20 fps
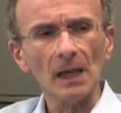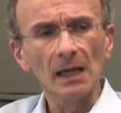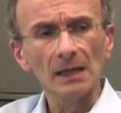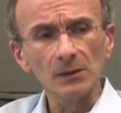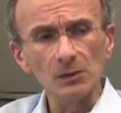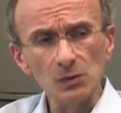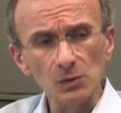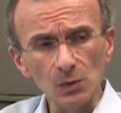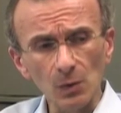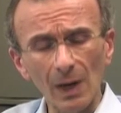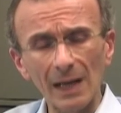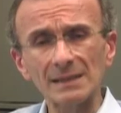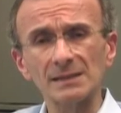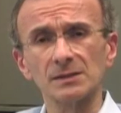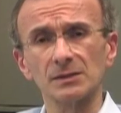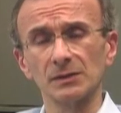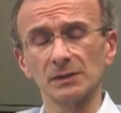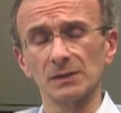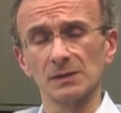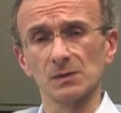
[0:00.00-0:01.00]
And to
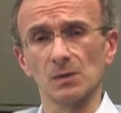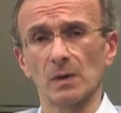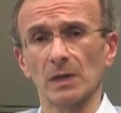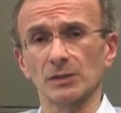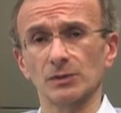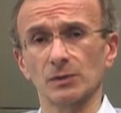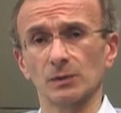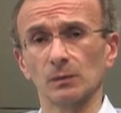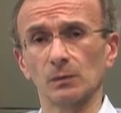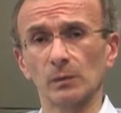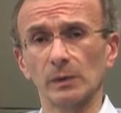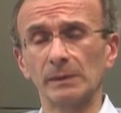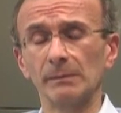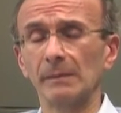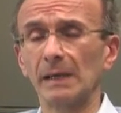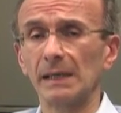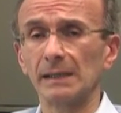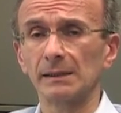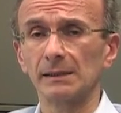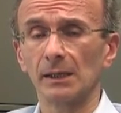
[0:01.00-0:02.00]
answer this question, we
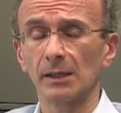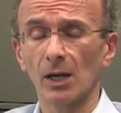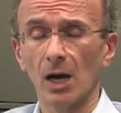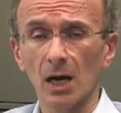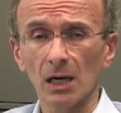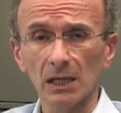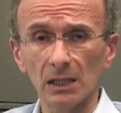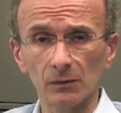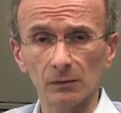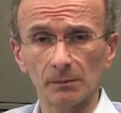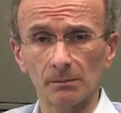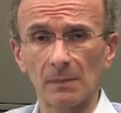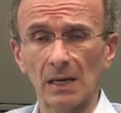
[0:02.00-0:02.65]
made a knockout